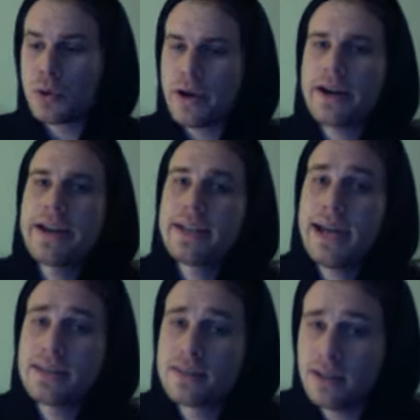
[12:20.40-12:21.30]
All right,
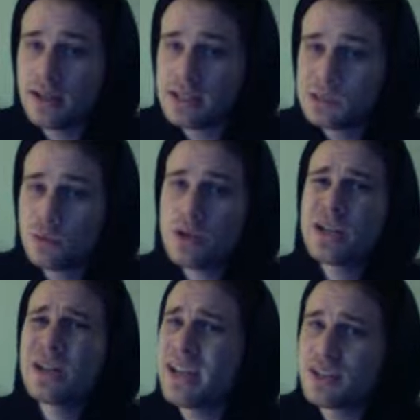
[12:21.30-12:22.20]
cats. What
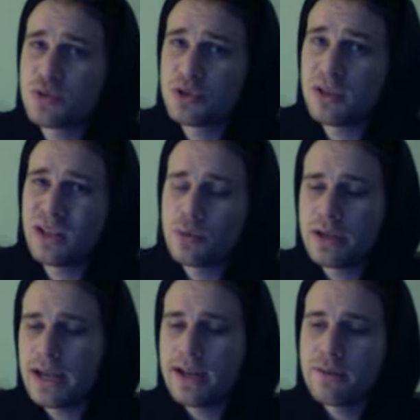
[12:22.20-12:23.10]
kind of cats would you like?
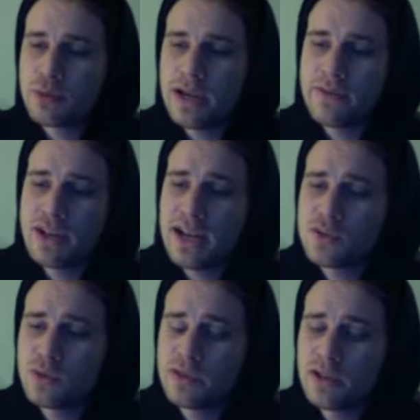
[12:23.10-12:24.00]
We have cats with